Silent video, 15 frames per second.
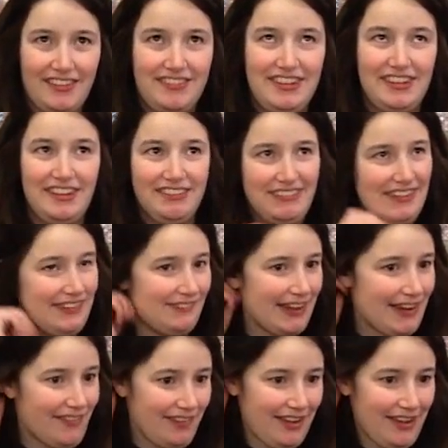TV
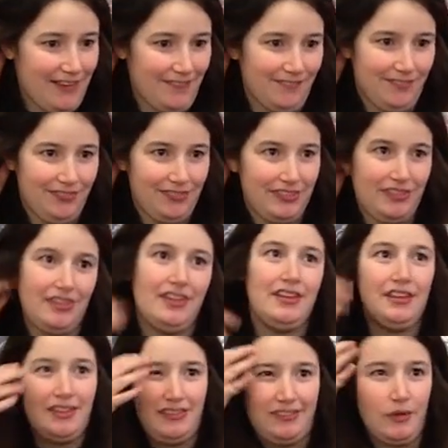about
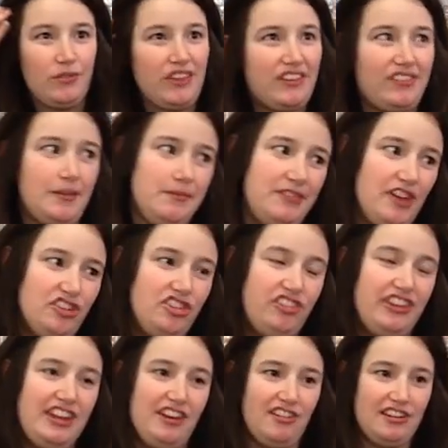so it was like some Social
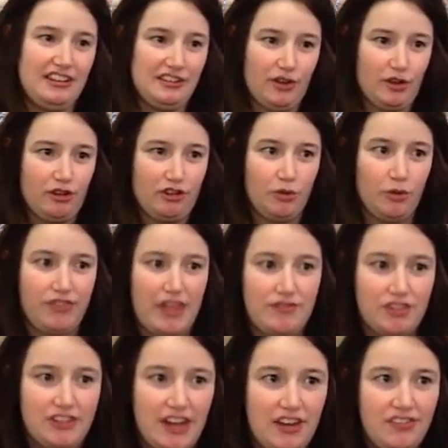Security lawyer who was
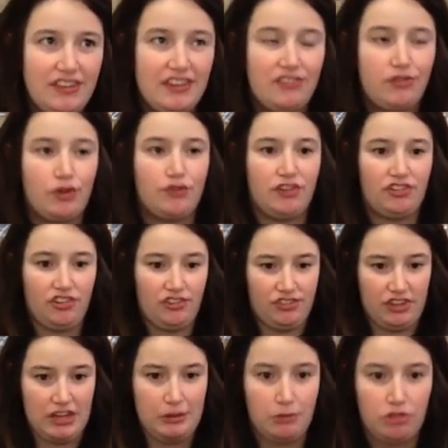advertising his services,
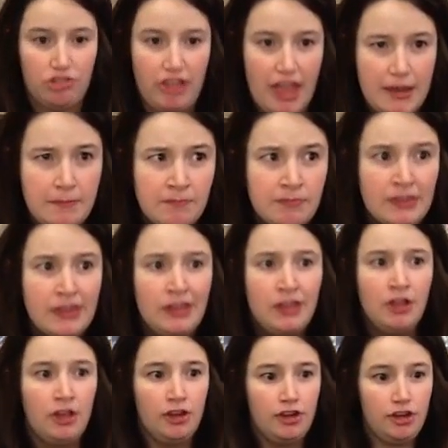and he was like,
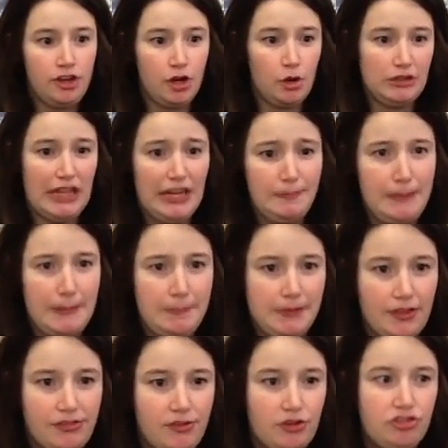you know, a lot of people
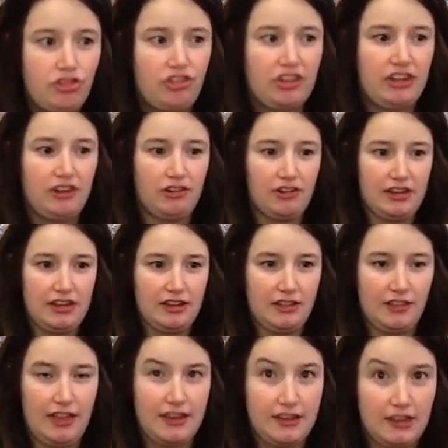on Social Security,
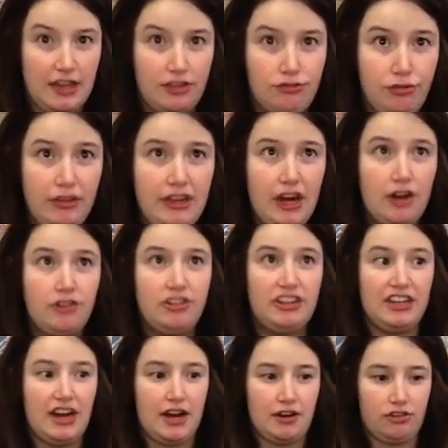like it's really hard to
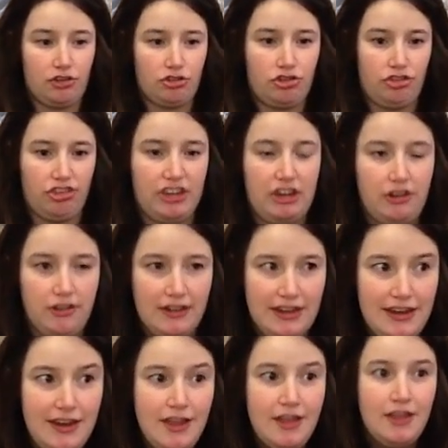get on Social
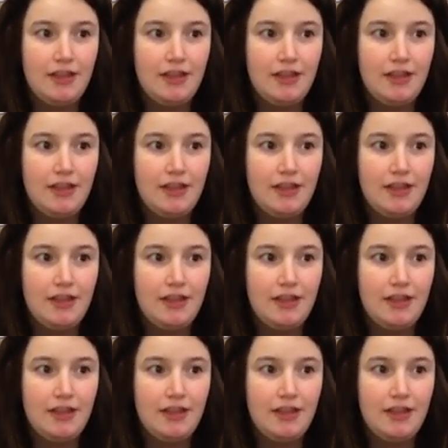Security,